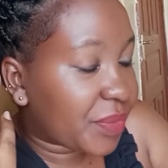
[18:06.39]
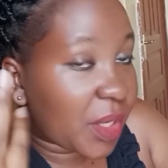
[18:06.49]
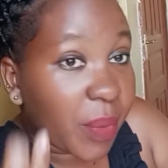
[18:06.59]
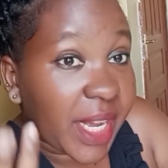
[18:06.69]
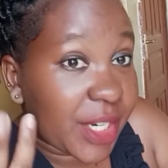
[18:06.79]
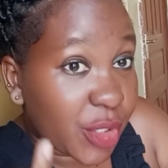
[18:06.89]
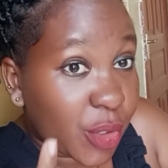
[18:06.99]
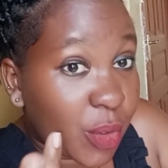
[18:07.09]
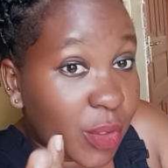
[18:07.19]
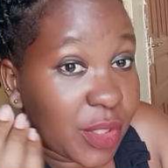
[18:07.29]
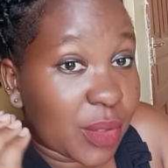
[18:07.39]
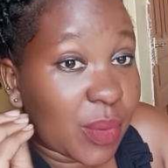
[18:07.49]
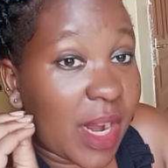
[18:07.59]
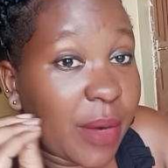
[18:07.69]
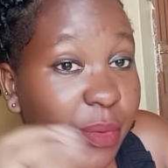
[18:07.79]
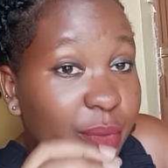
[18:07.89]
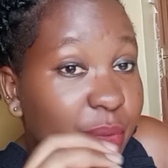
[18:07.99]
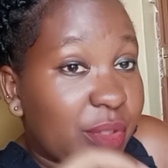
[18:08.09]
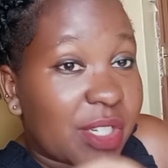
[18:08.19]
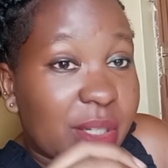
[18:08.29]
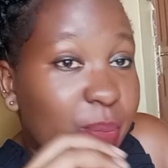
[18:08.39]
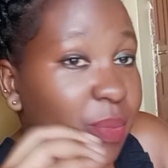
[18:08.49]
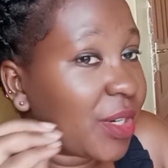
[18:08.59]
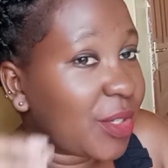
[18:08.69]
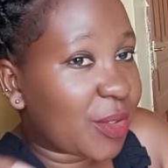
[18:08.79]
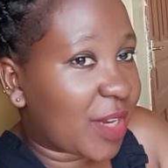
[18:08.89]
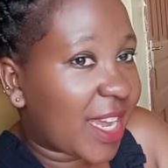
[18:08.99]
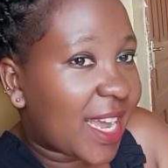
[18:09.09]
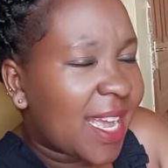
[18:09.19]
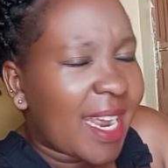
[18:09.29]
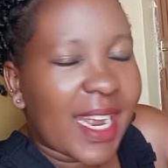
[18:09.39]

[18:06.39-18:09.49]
the way I showed you how to just braid your hair.